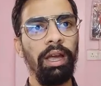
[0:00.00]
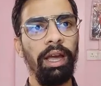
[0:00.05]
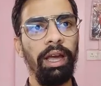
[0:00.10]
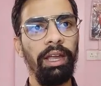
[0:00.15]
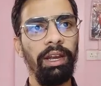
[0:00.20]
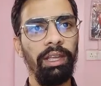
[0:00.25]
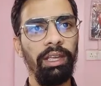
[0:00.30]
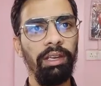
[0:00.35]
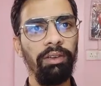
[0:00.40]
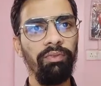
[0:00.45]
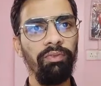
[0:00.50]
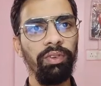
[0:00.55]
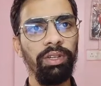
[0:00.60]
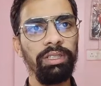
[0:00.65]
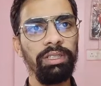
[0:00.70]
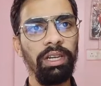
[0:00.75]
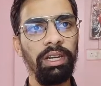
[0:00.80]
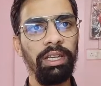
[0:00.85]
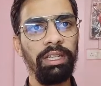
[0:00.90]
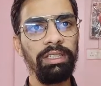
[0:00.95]
And if
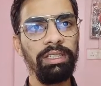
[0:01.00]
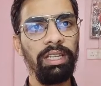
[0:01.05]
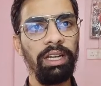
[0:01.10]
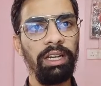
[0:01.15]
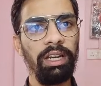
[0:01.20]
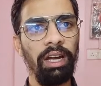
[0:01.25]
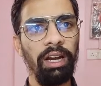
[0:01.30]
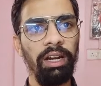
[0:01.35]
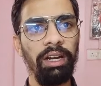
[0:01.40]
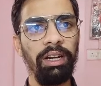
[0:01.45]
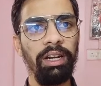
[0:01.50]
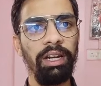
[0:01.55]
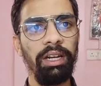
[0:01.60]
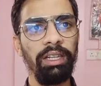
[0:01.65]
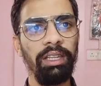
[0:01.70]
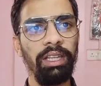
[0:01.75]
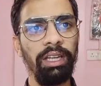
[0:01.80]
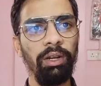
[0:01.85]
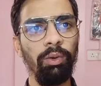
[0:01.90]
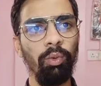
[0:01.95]
it's less than
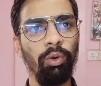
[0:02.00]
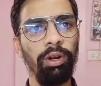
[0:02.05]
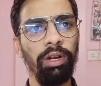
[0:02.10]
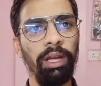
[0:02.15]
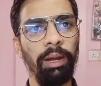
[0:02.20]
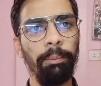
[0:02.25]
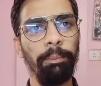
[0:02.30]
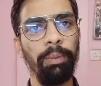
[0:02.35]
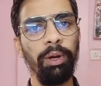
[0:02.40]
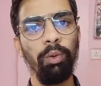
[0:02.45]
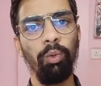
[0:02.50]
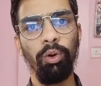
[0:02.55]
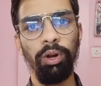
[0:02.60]
100, then what happen,